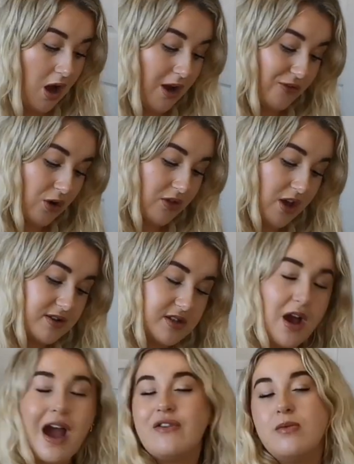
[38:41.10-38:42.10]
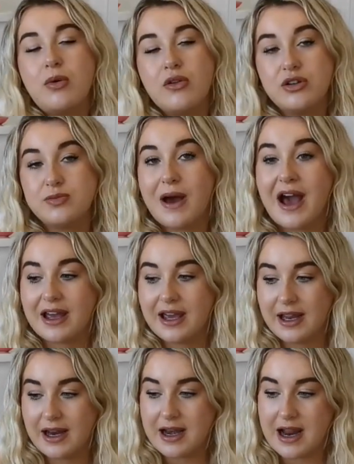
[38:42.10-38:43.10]
I've got those. I haven't bothered
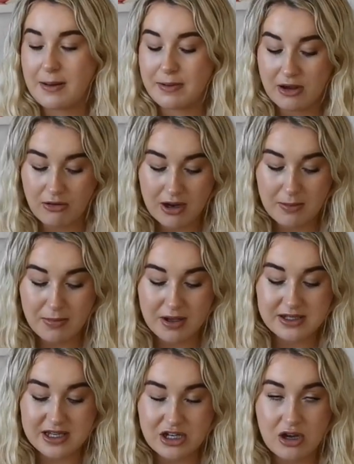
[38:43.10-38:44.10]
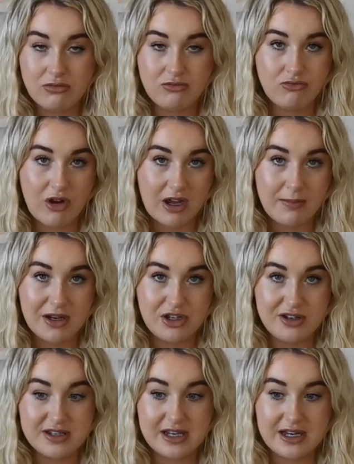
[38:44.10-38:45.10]
packing nappy cream because they don't recommend
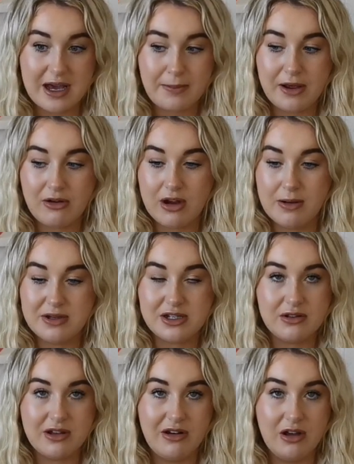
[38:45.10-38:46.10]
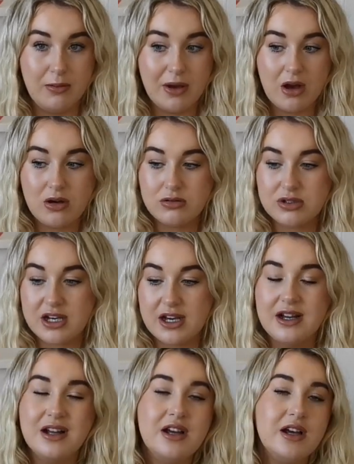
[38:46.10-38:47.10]
using nappy cream until they're a little bit older.